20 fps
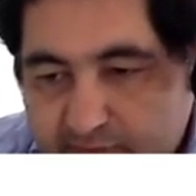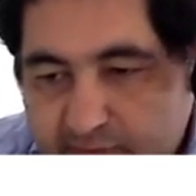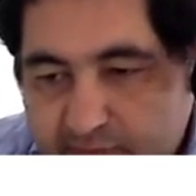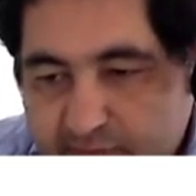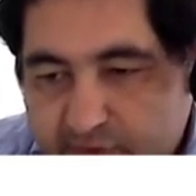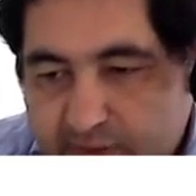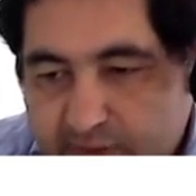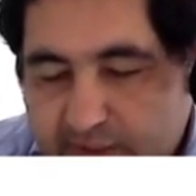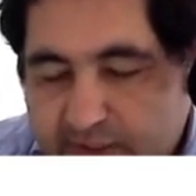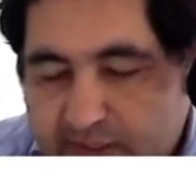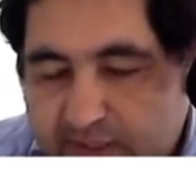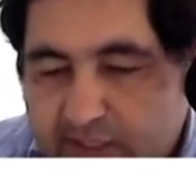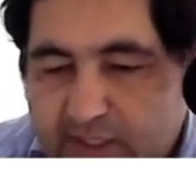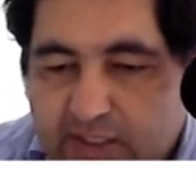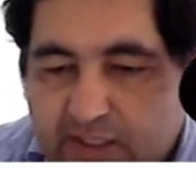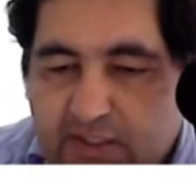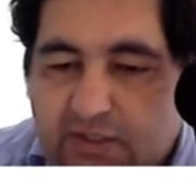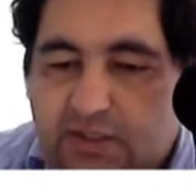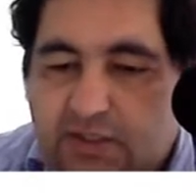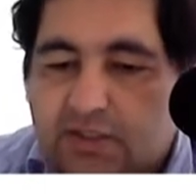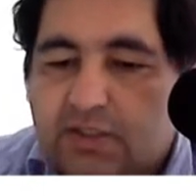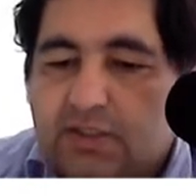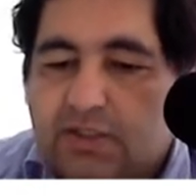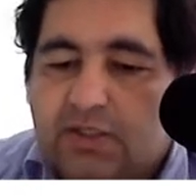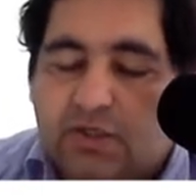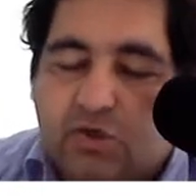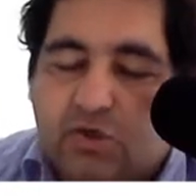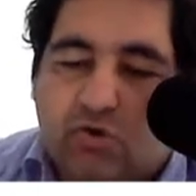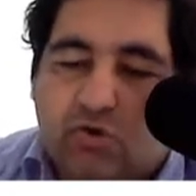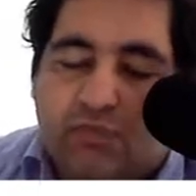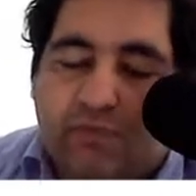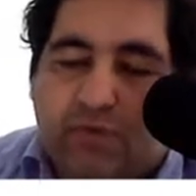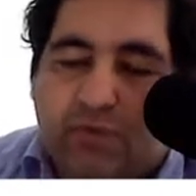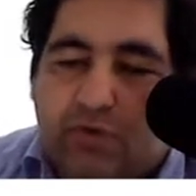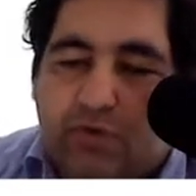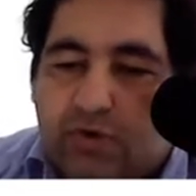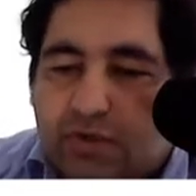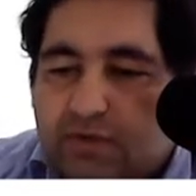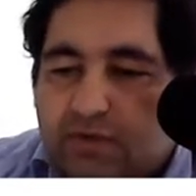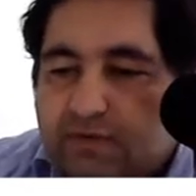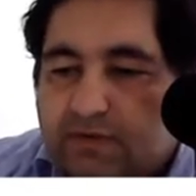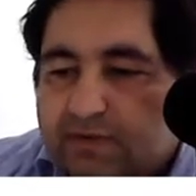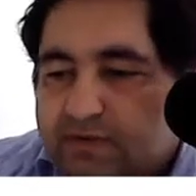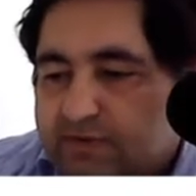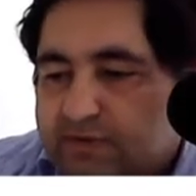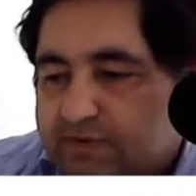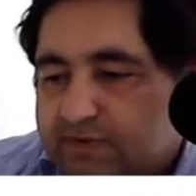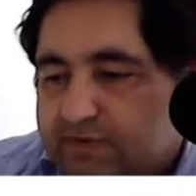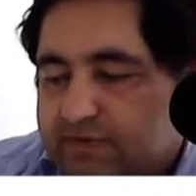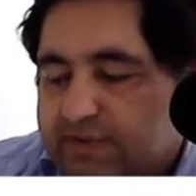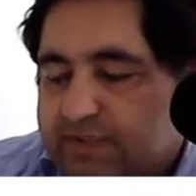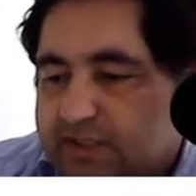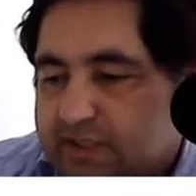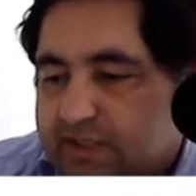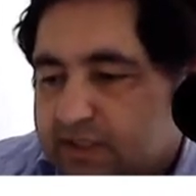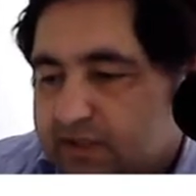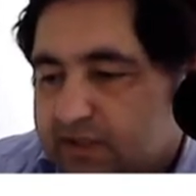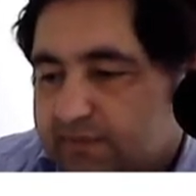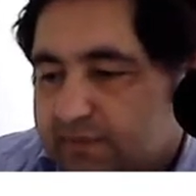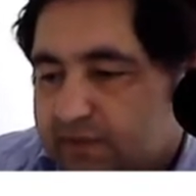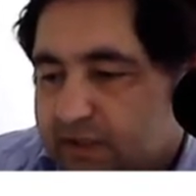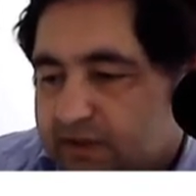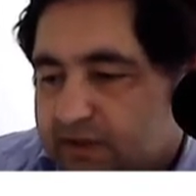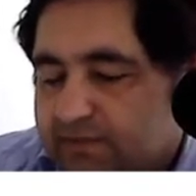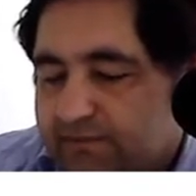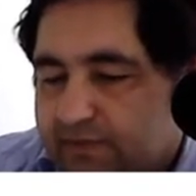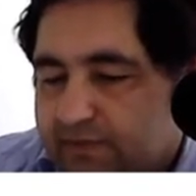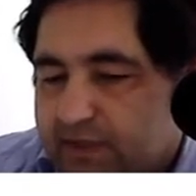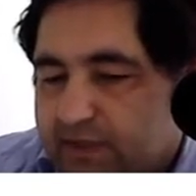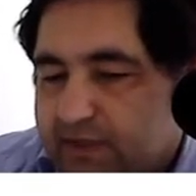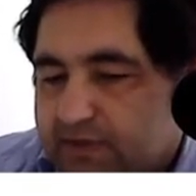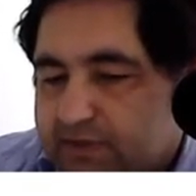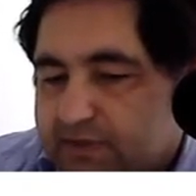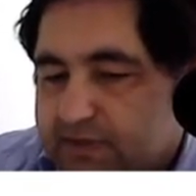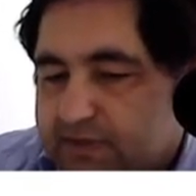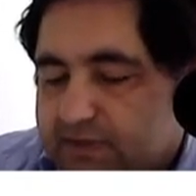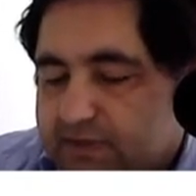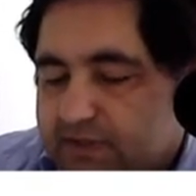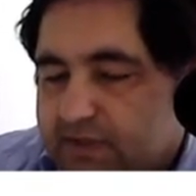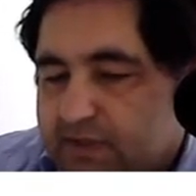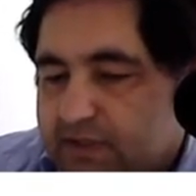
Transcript: Again, go for 3 significant figures.